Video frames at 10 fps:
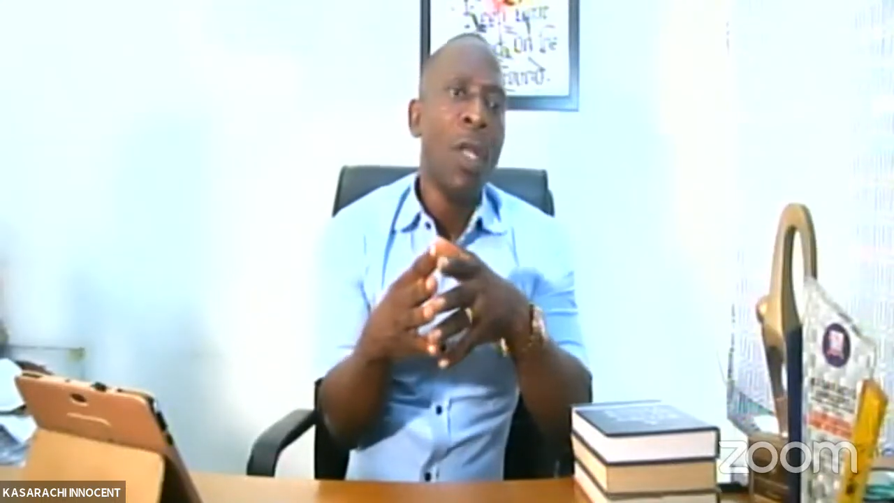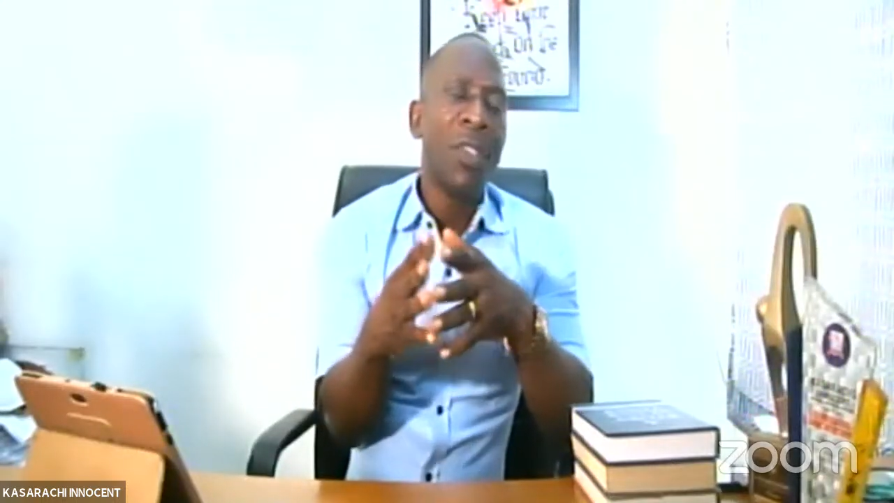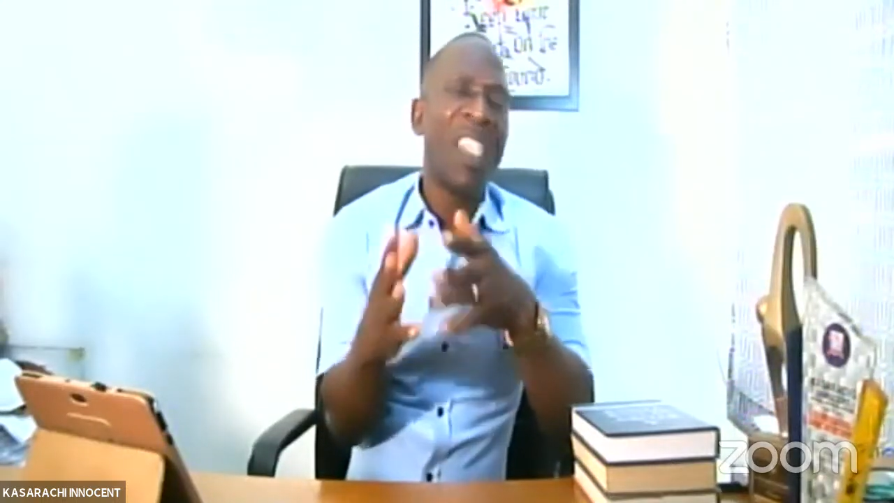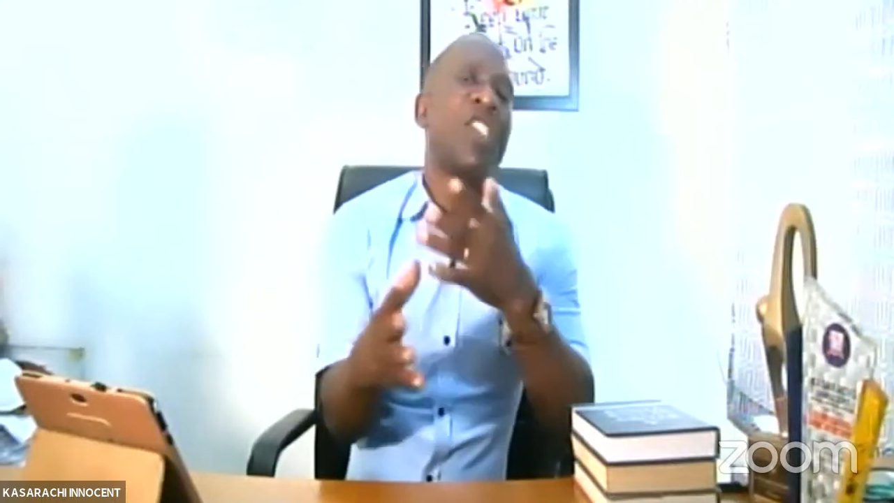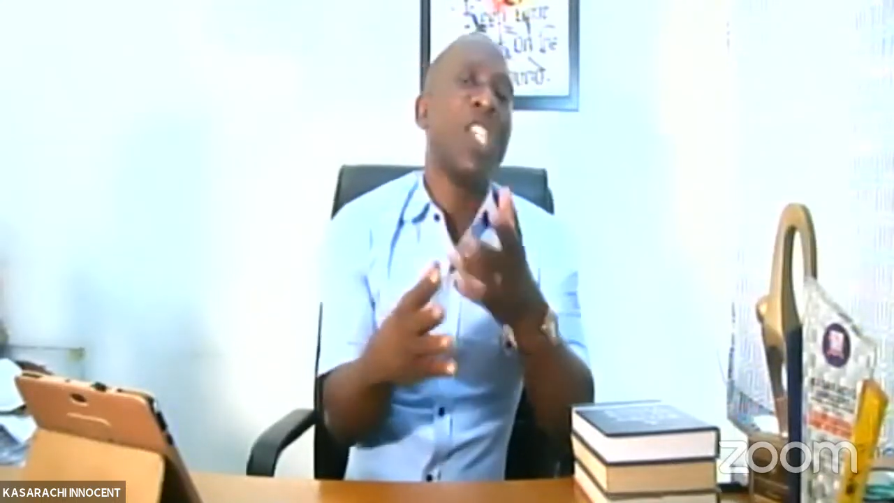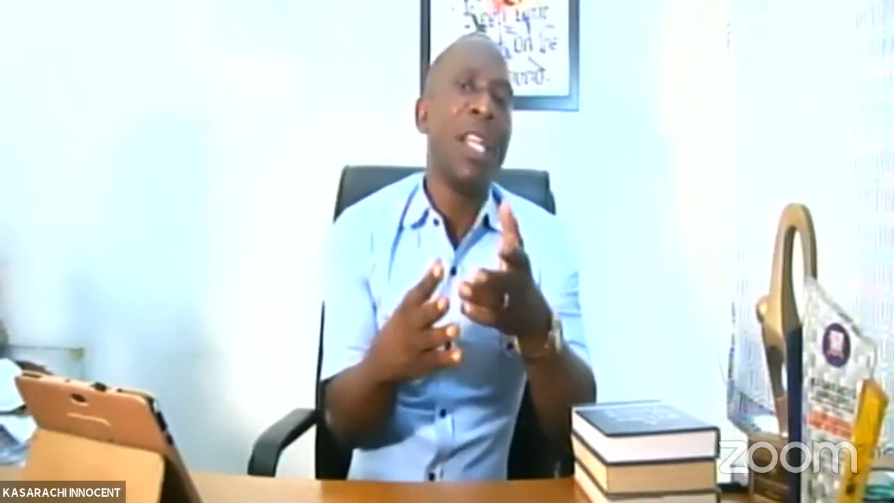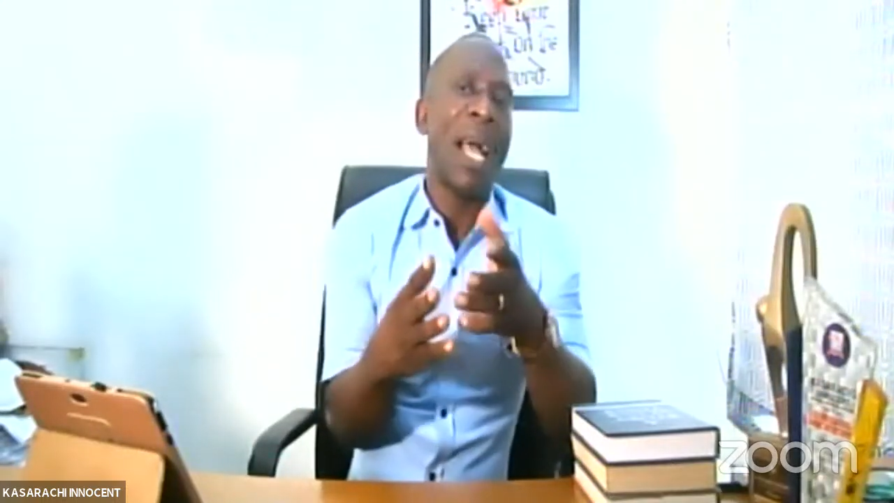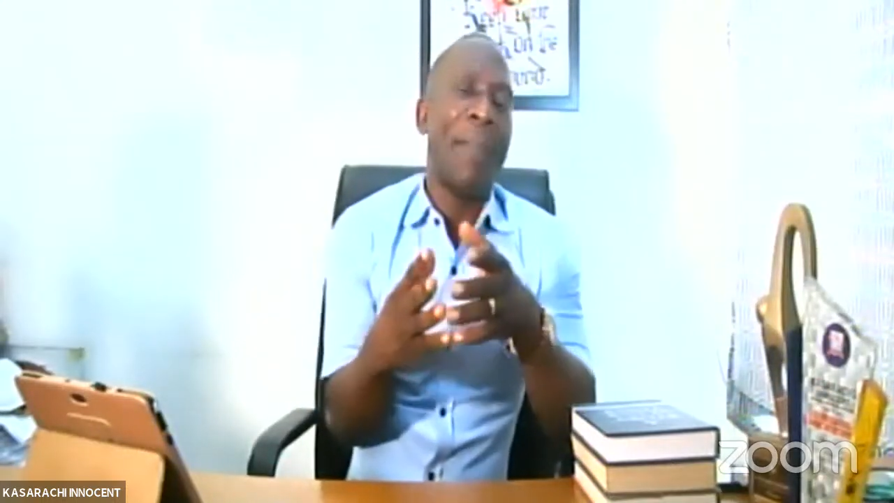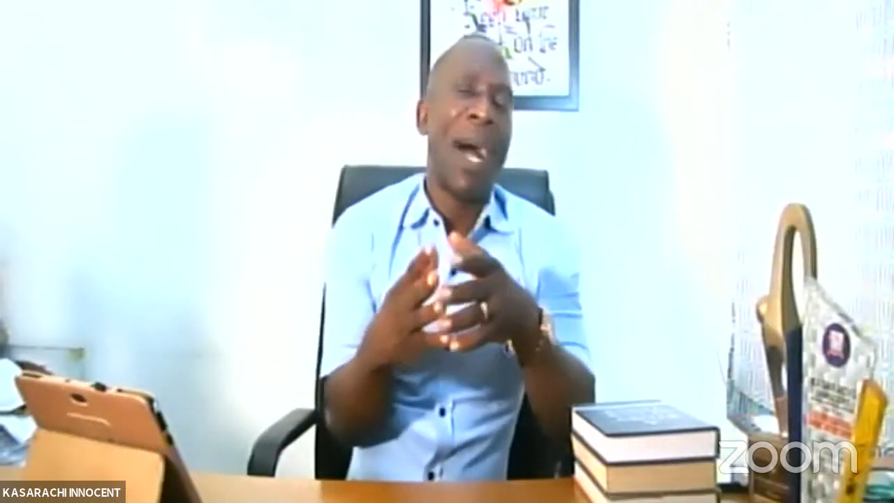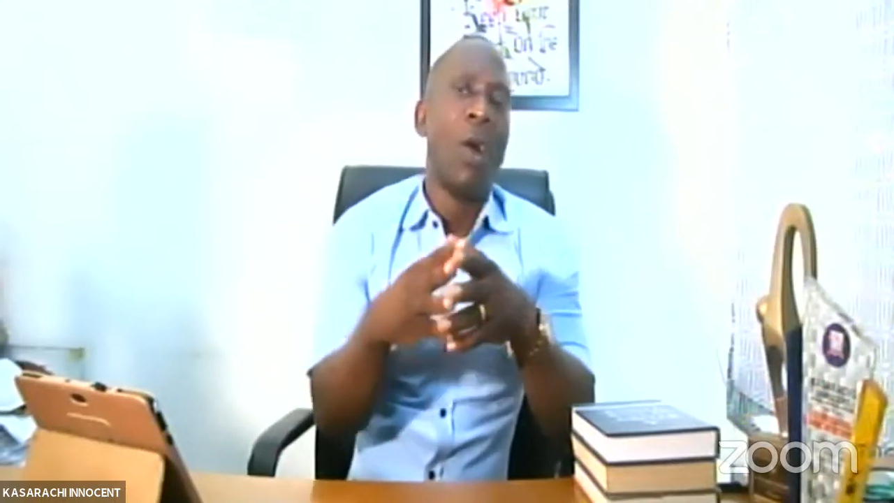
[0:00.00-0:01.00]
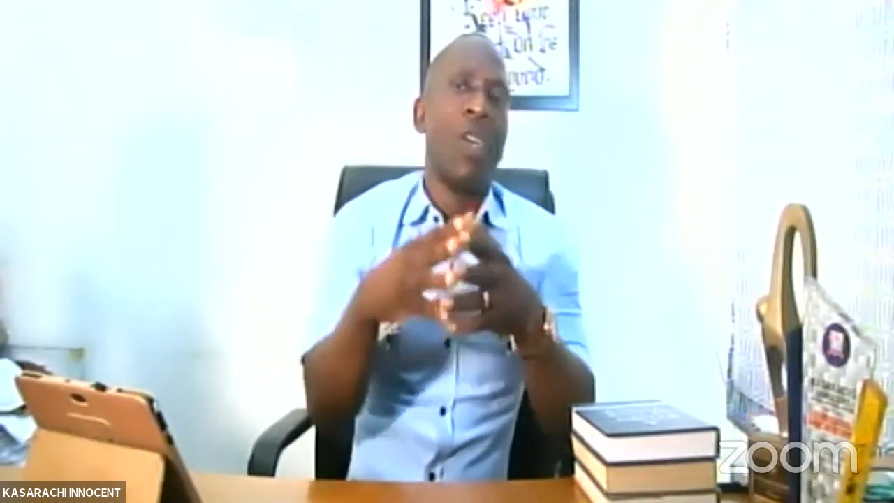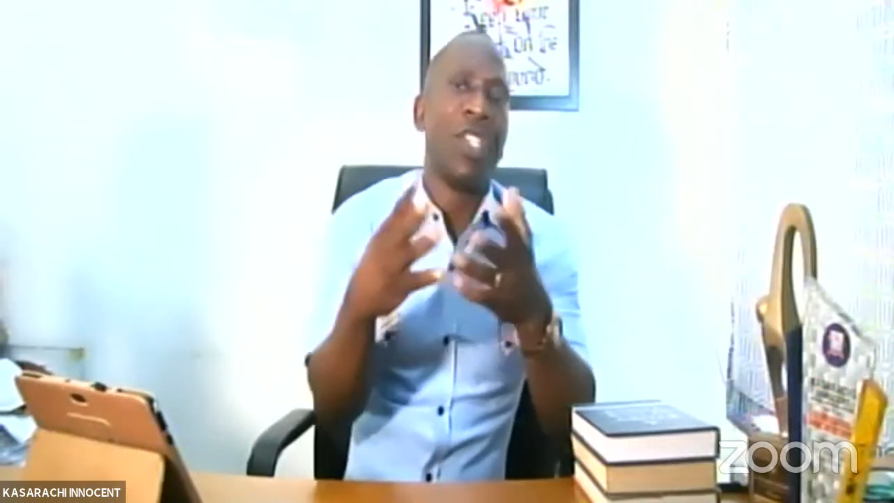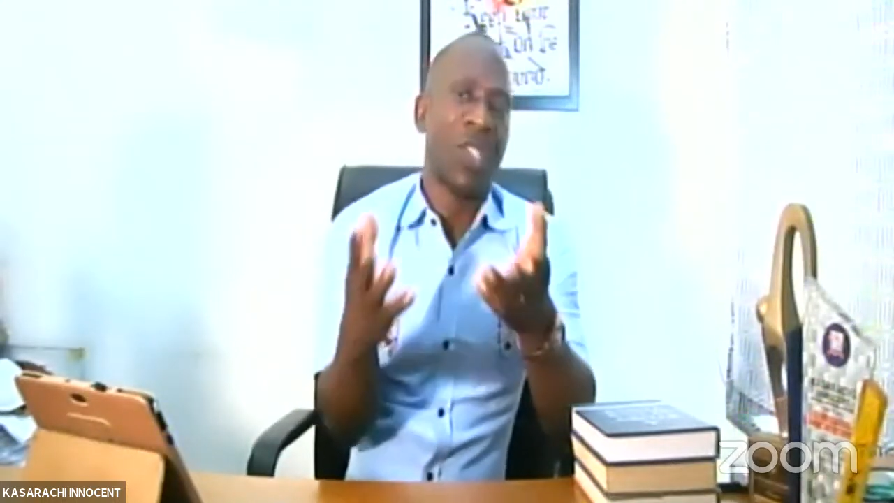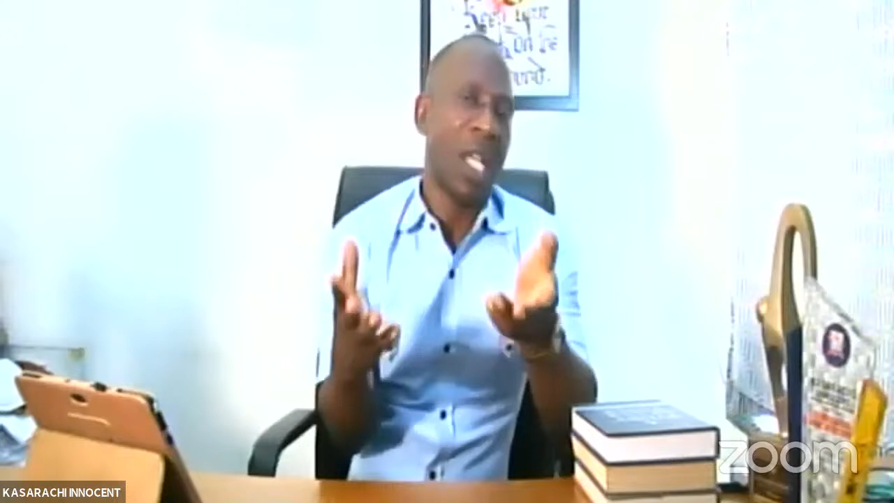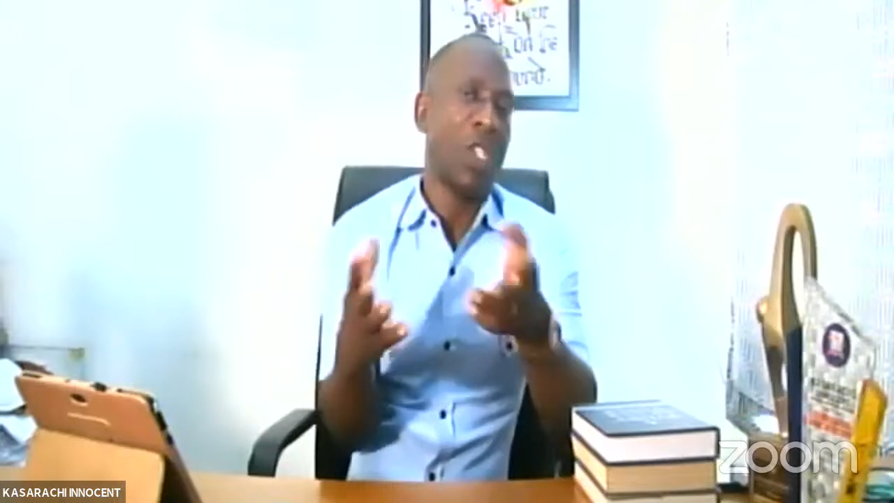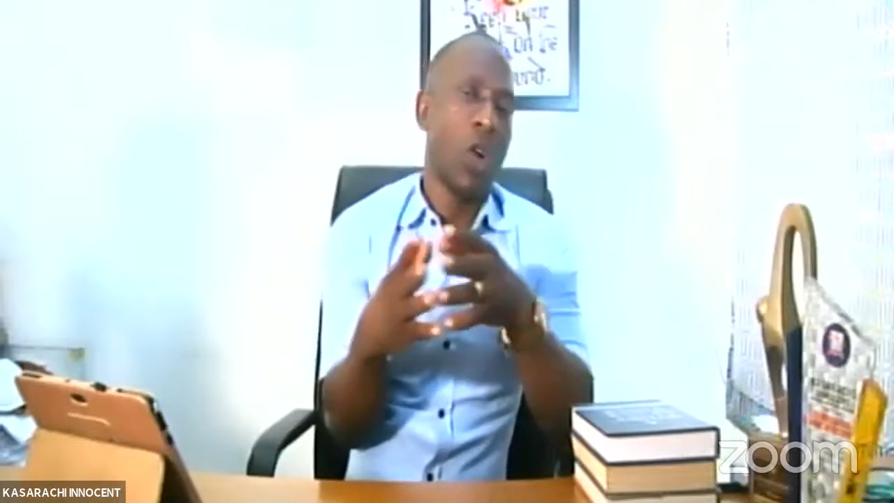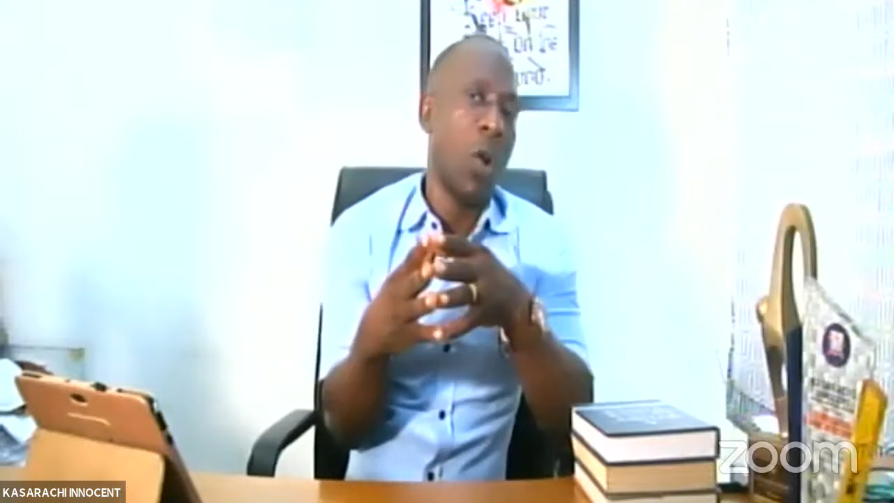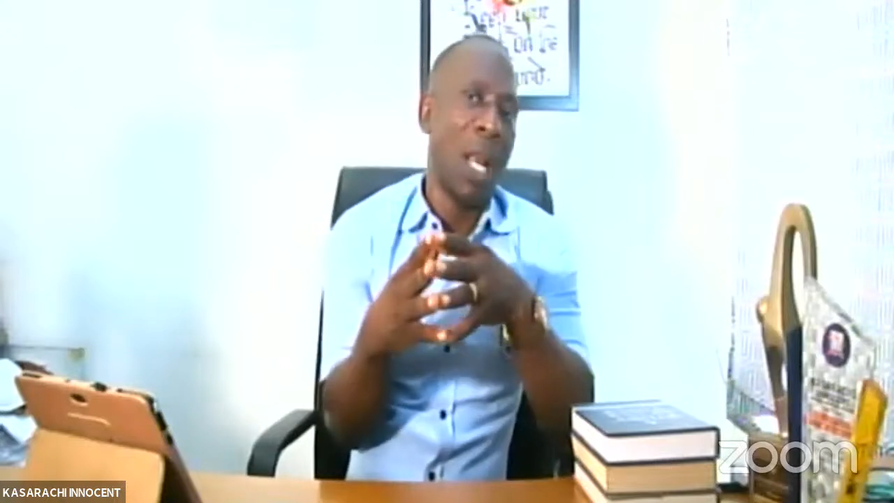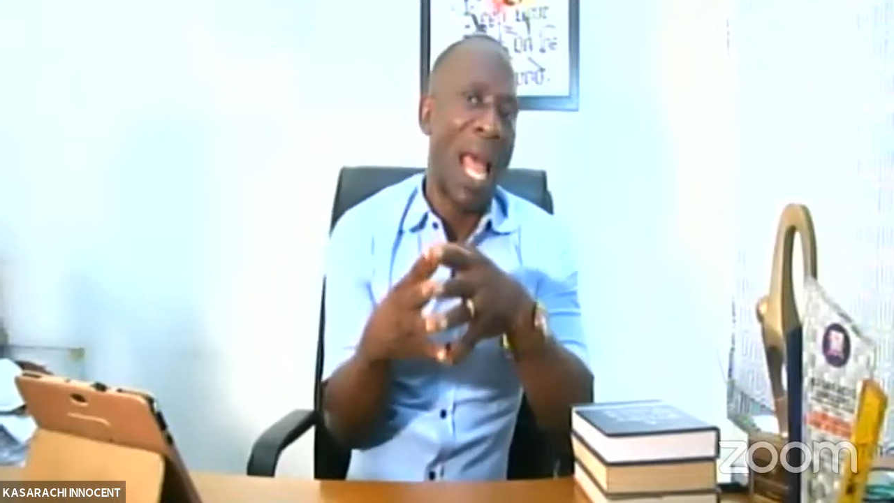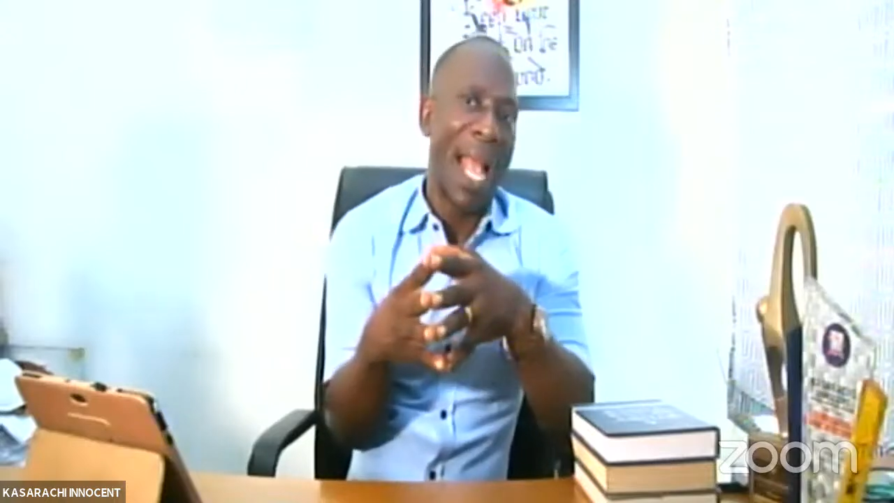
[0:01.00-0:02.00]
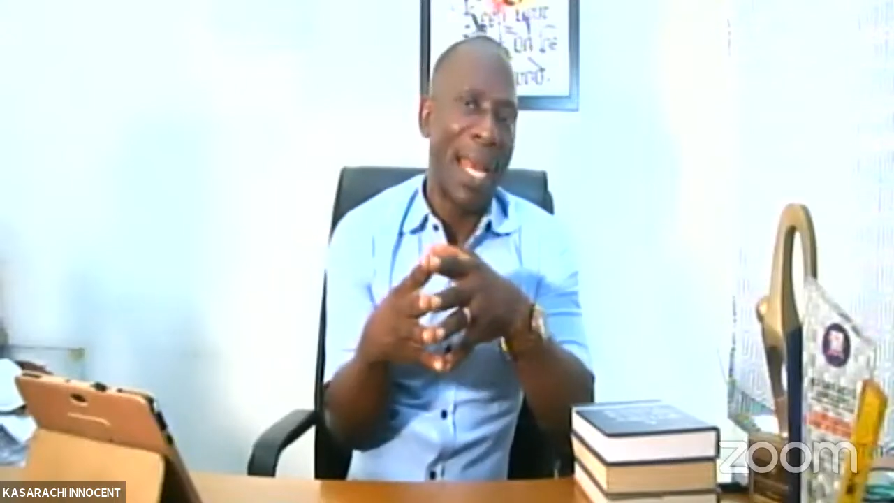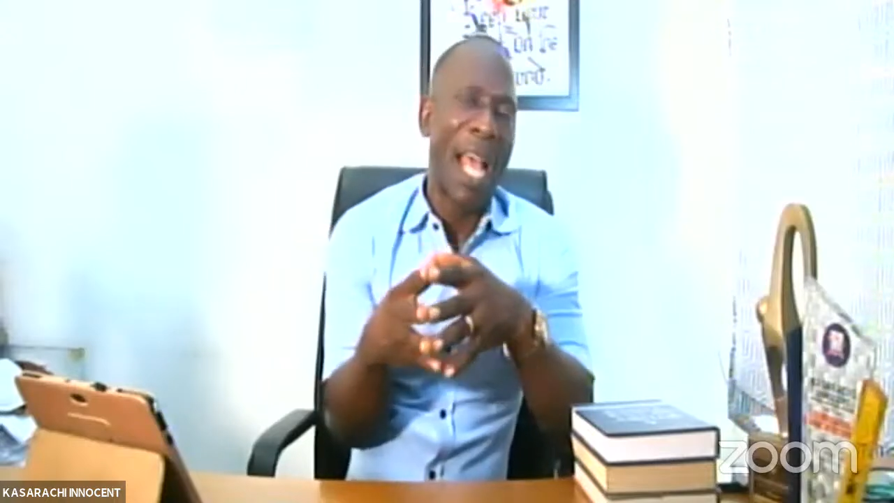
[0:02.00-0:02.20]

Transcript: teaching about research online.